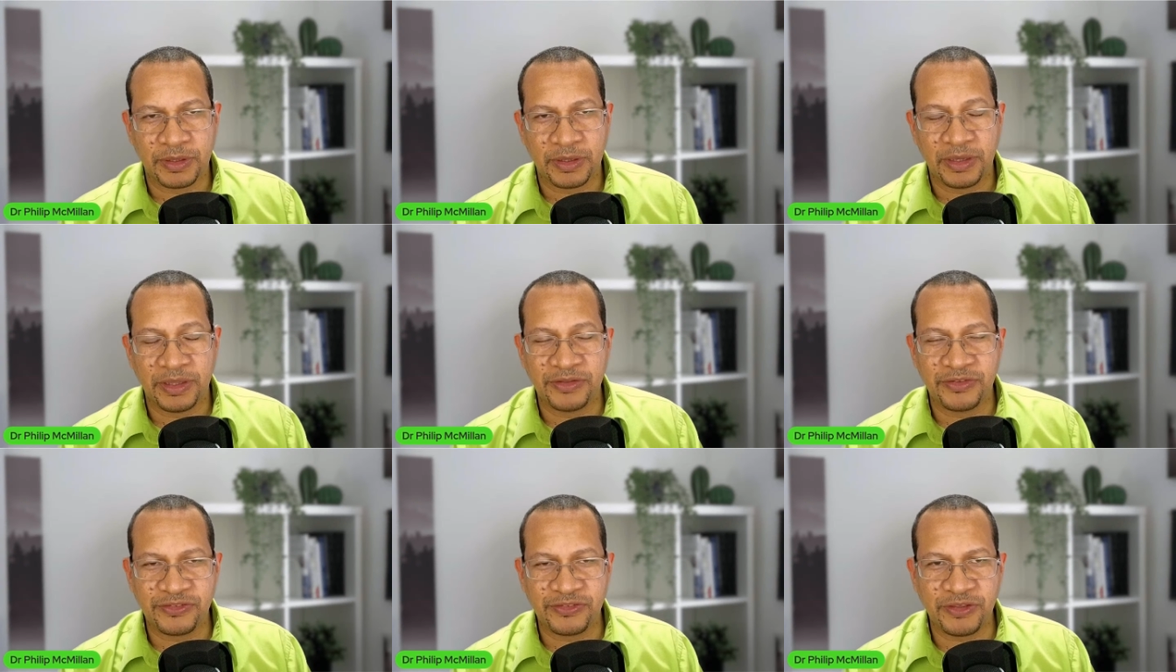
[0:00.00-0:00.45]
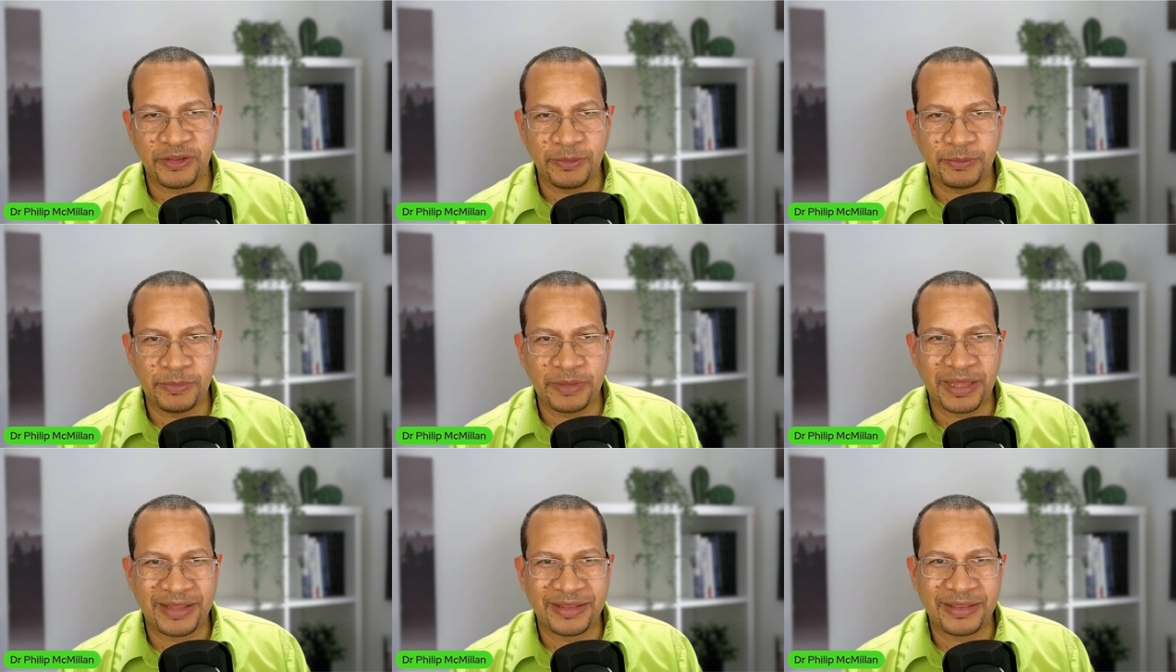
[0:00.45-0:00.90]
It
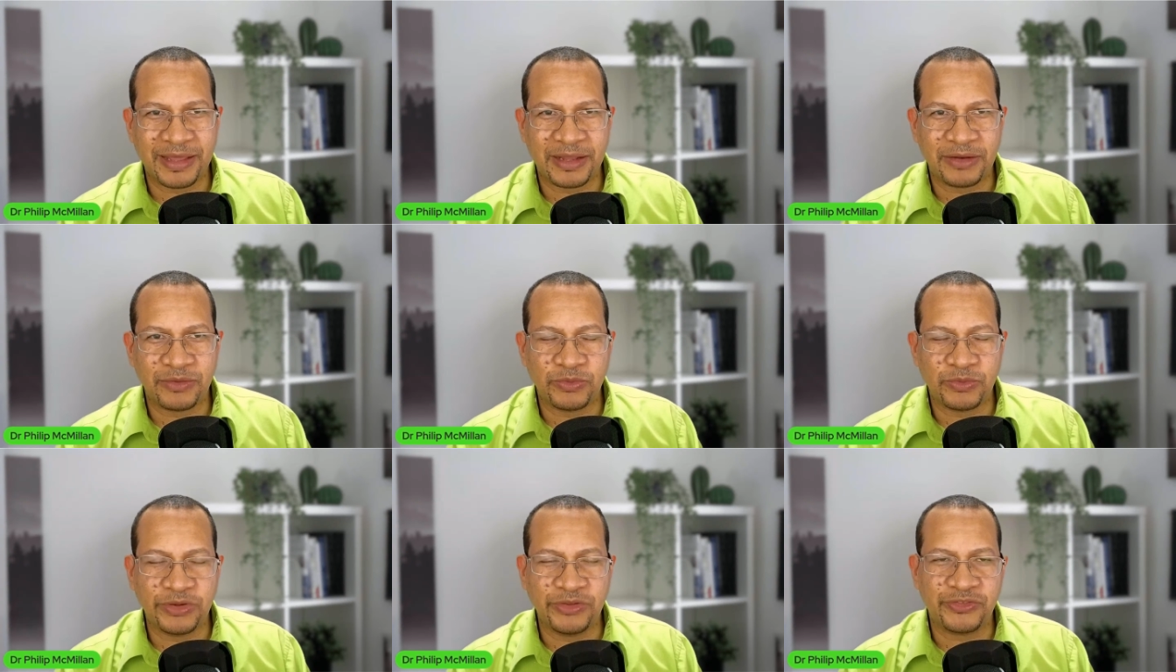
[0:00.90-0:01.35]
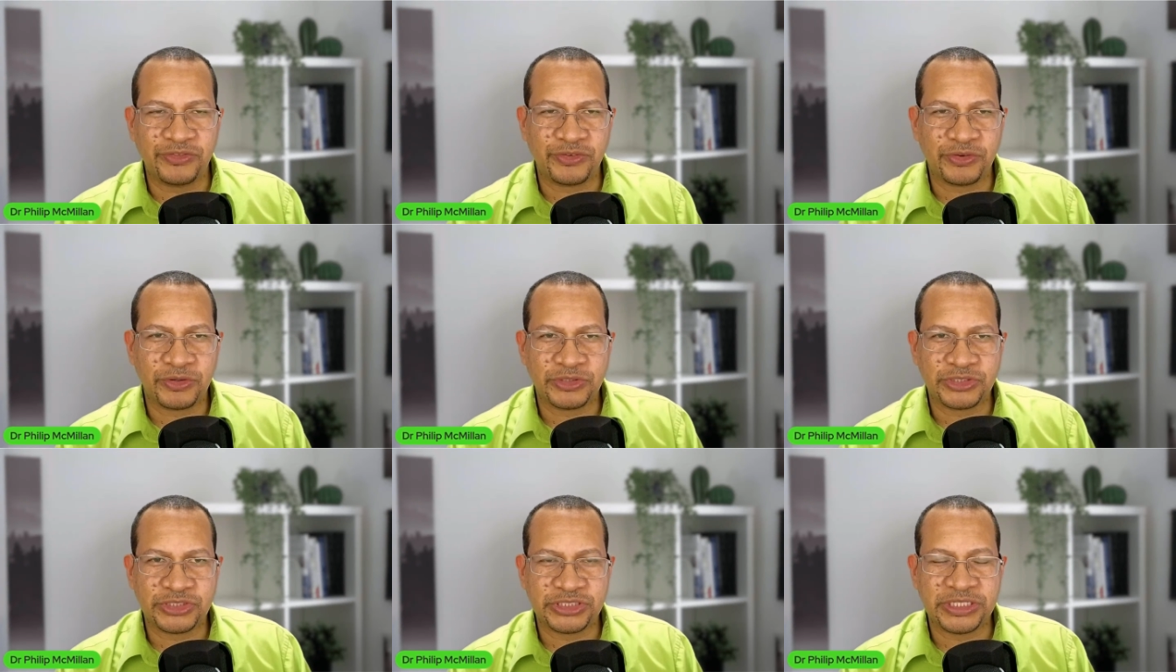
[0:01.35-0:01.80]
seemed that that
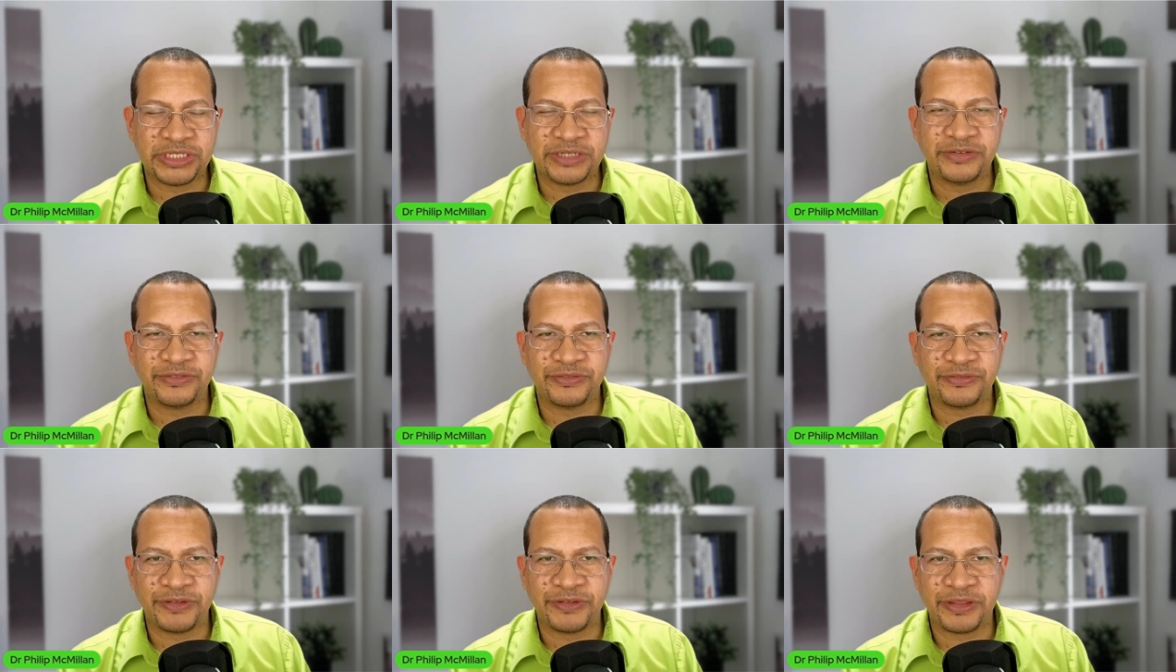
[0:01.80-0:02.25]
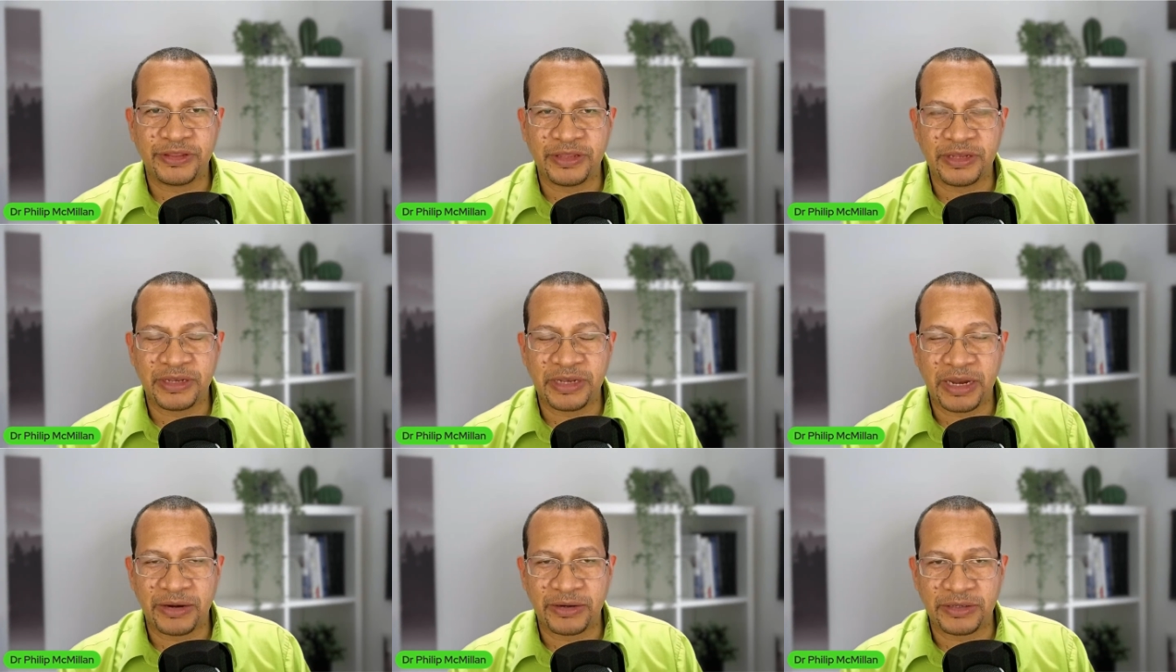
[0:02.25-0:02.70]
research didn't fit
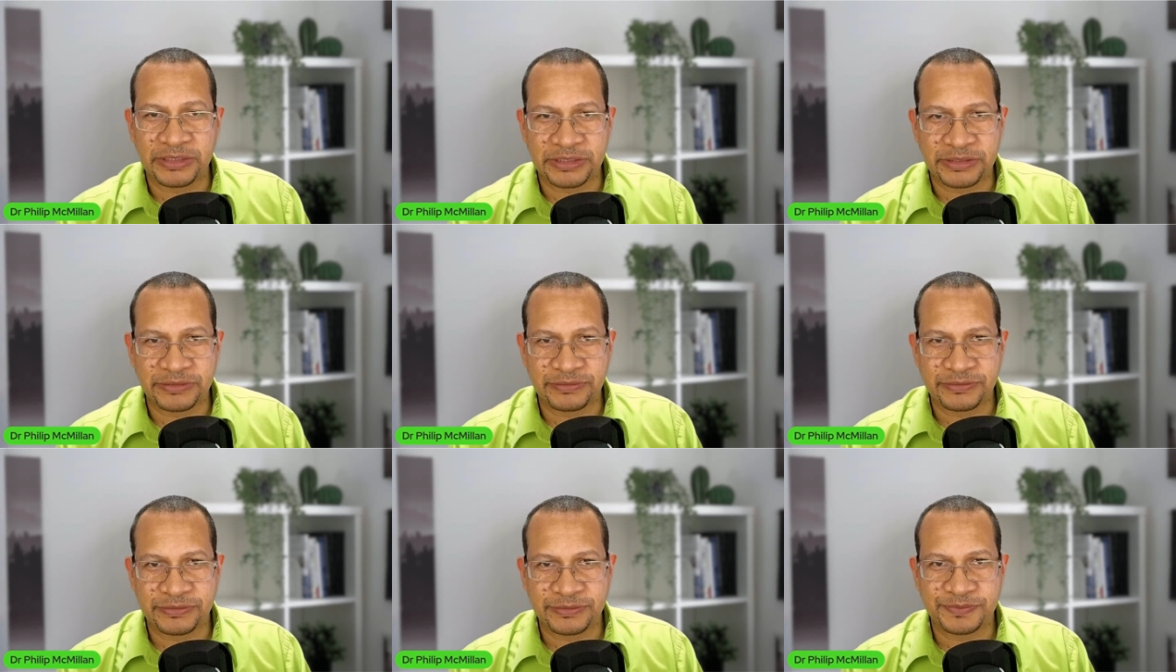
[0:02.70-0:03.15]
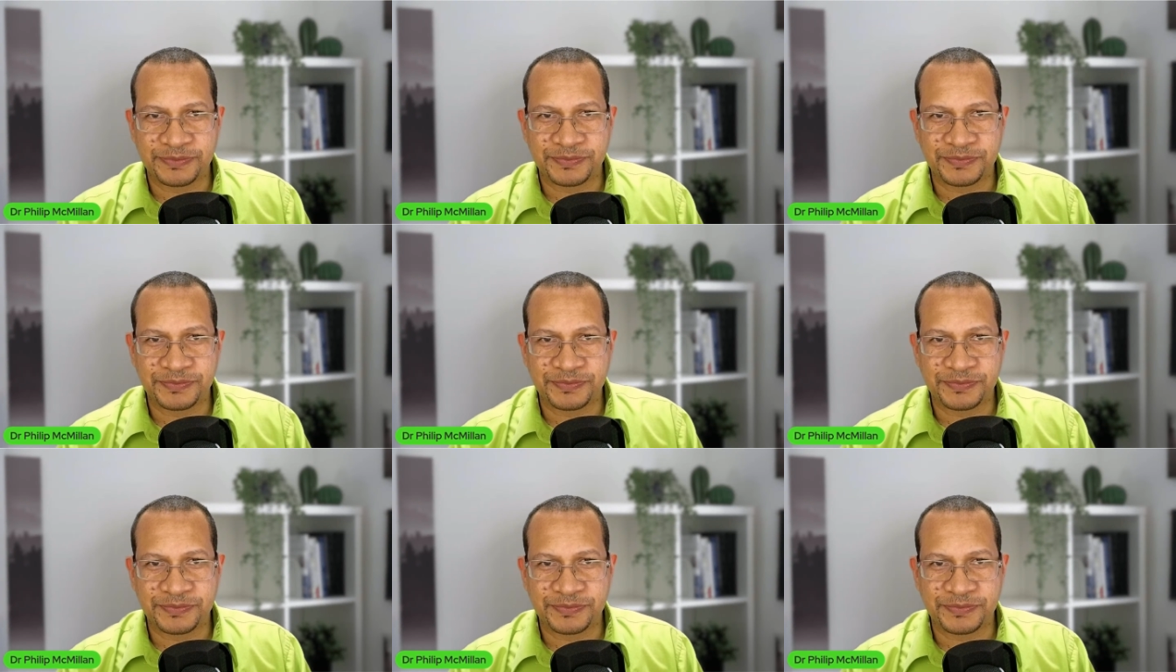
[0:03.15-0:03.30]
the narrative.